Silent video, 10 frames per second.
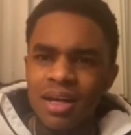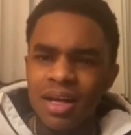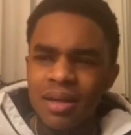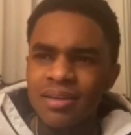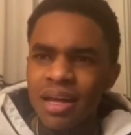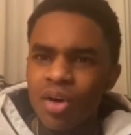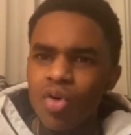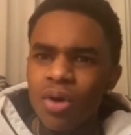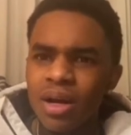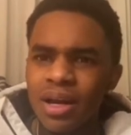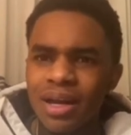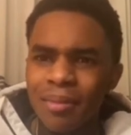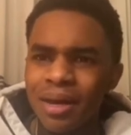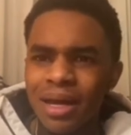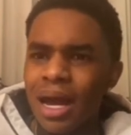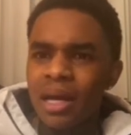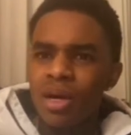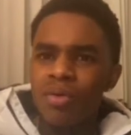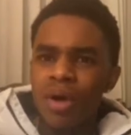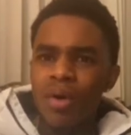He's like, who are they? I'm like, I
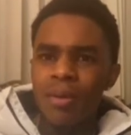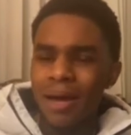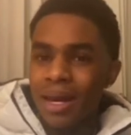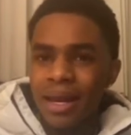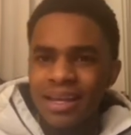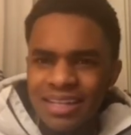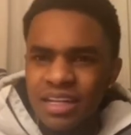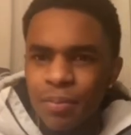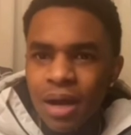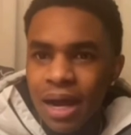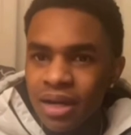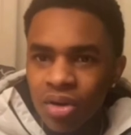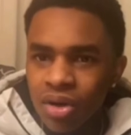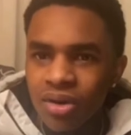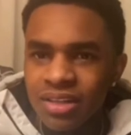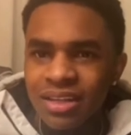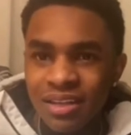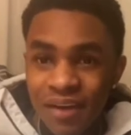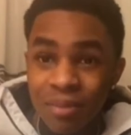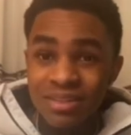don't know them. I like, cause at the point, I don't know these niggas.
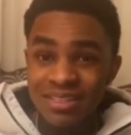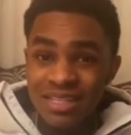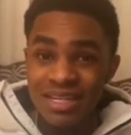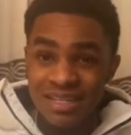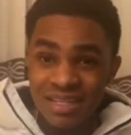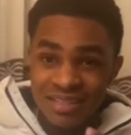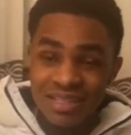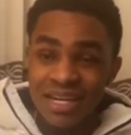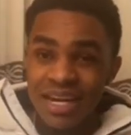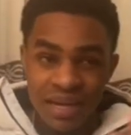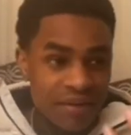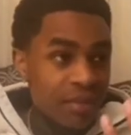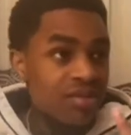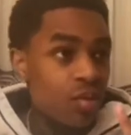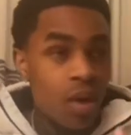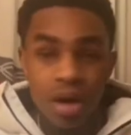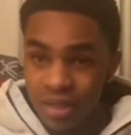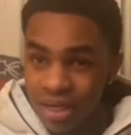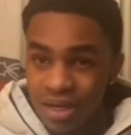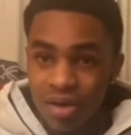If I was to see these niggas today, if they was to walk
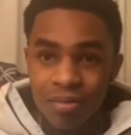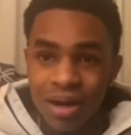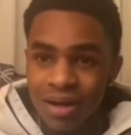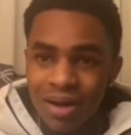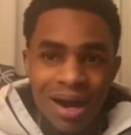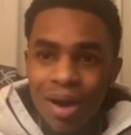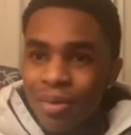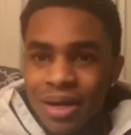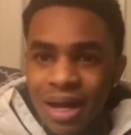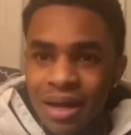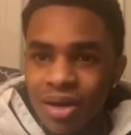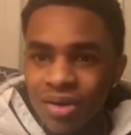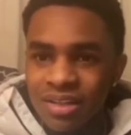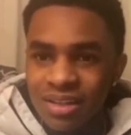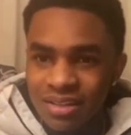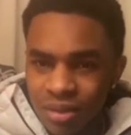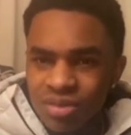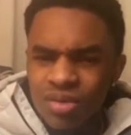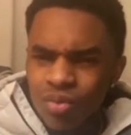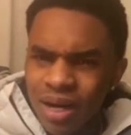in here right now, I would not know these niggas. It was
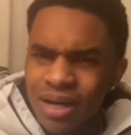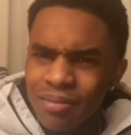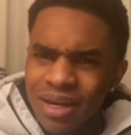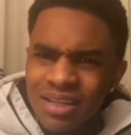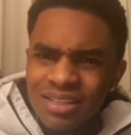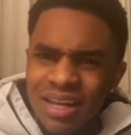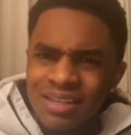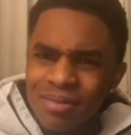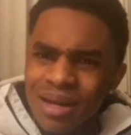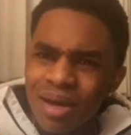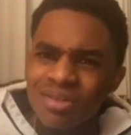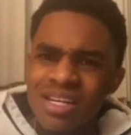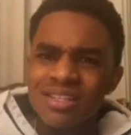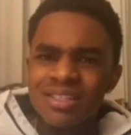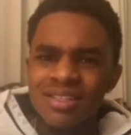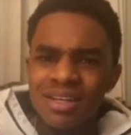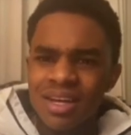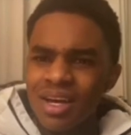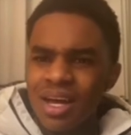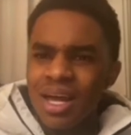some random niggas, like some clout chasing shit.
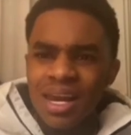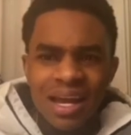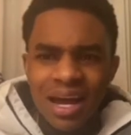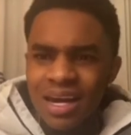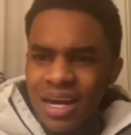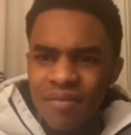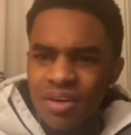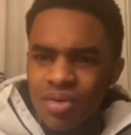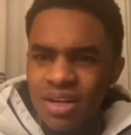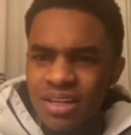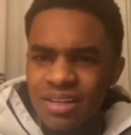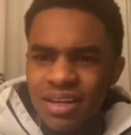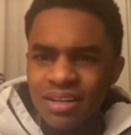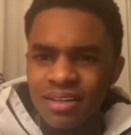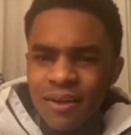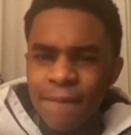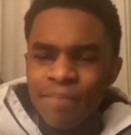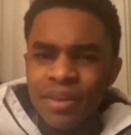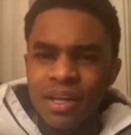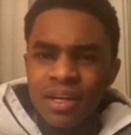Like I never Damn. knew these niggas
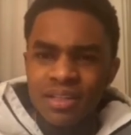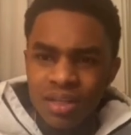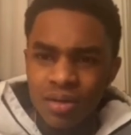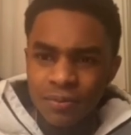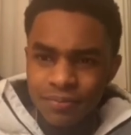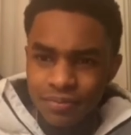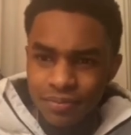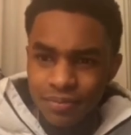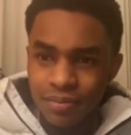so like, niggas don't.